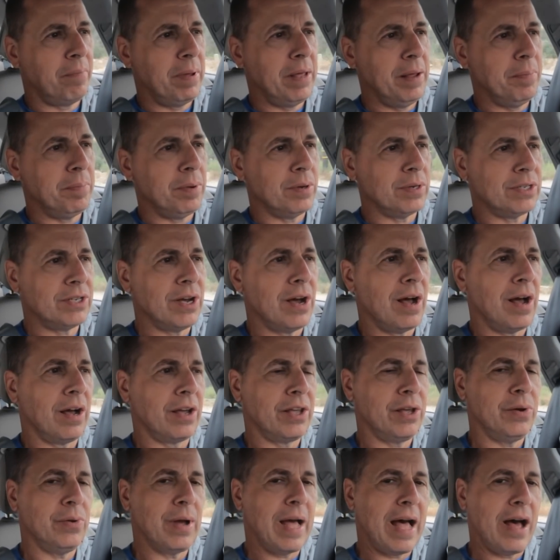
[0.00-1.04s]
people
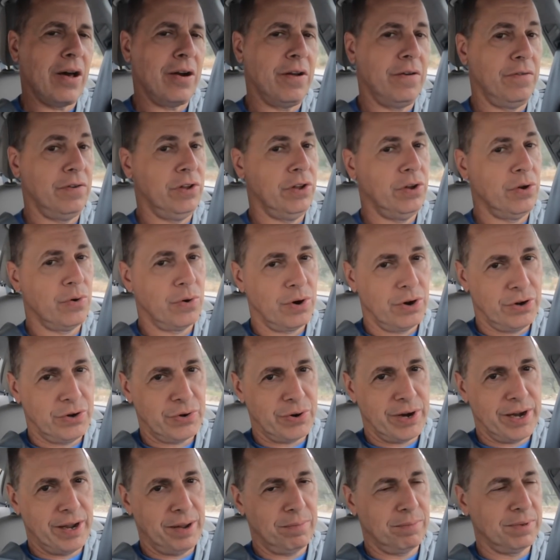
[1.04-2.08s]
talk you out of your
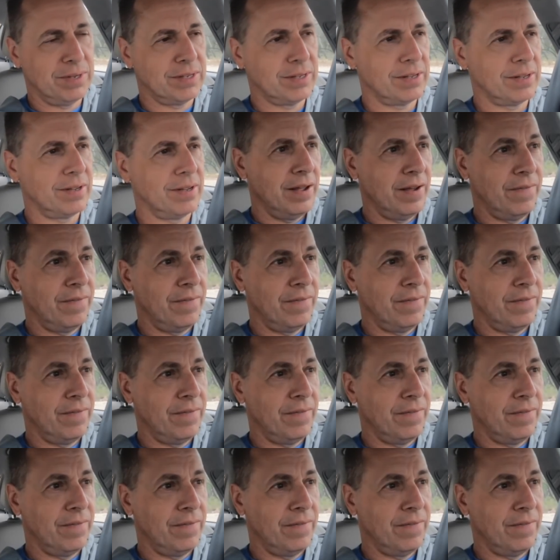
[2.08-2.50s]
dreams.